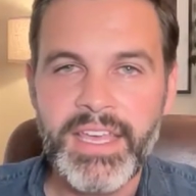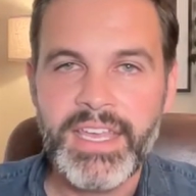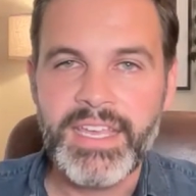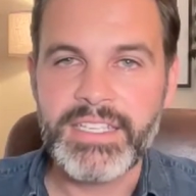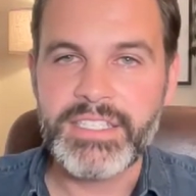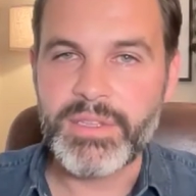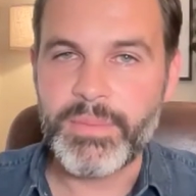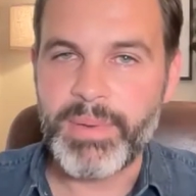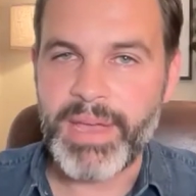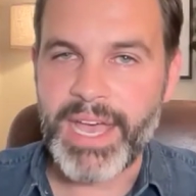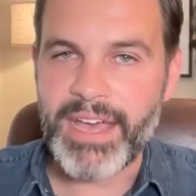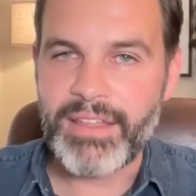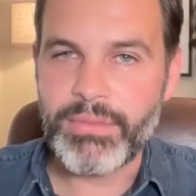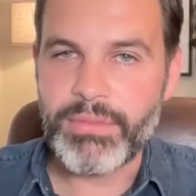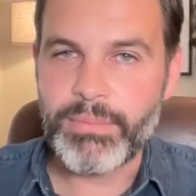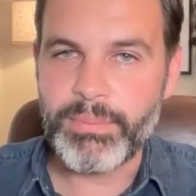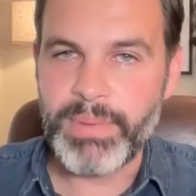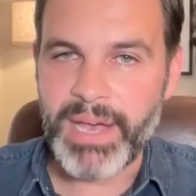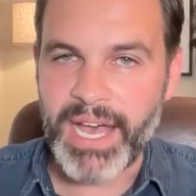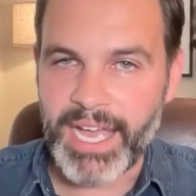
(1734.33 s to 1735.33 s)
It's the path
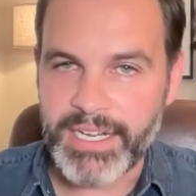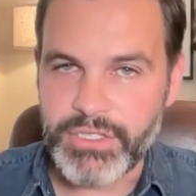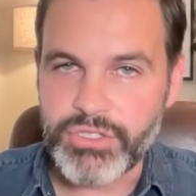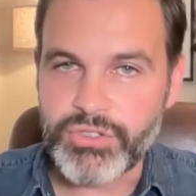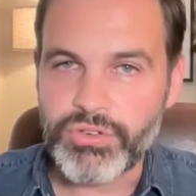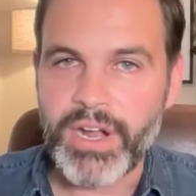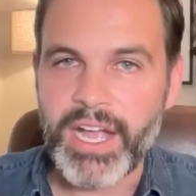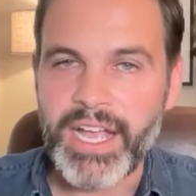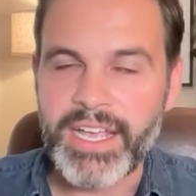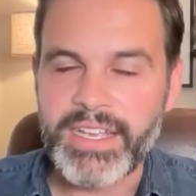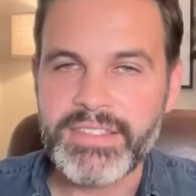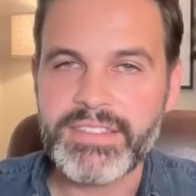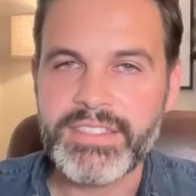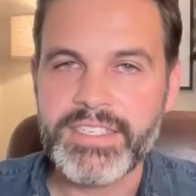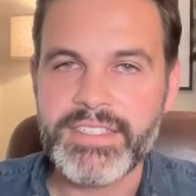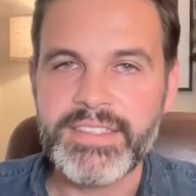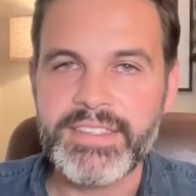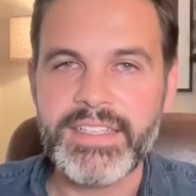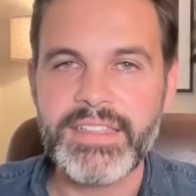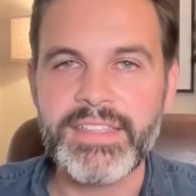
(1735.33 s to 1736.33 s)
behind Christ
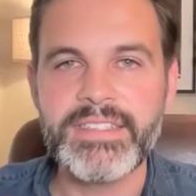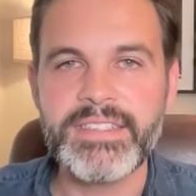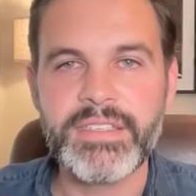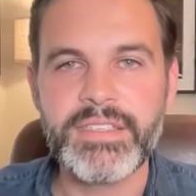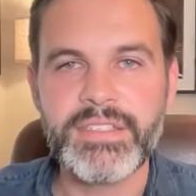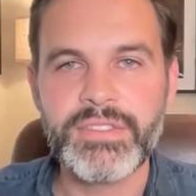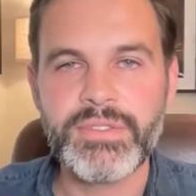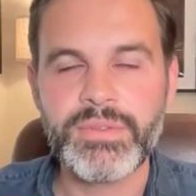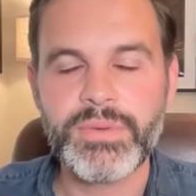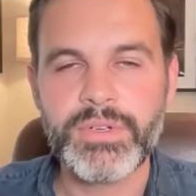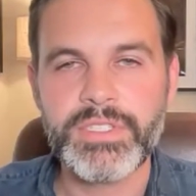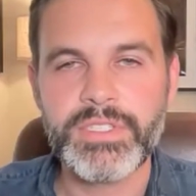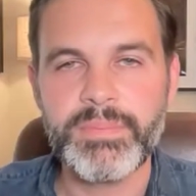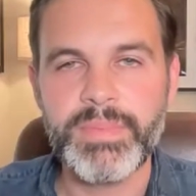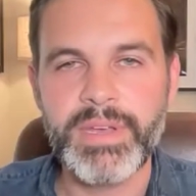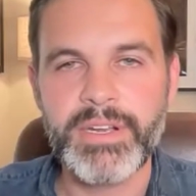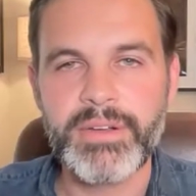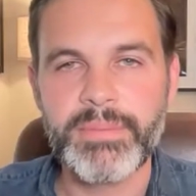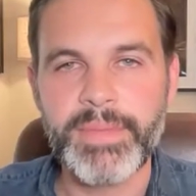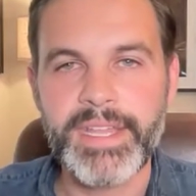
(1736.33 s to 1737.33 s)
as he leads us towards a
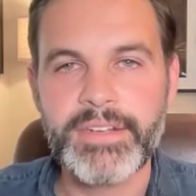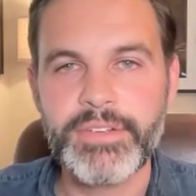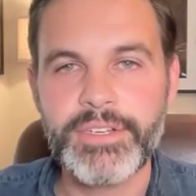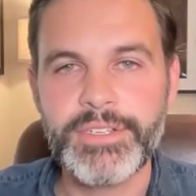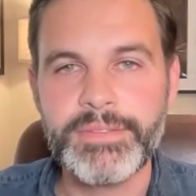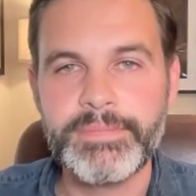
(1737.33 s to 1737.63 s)
better manhood.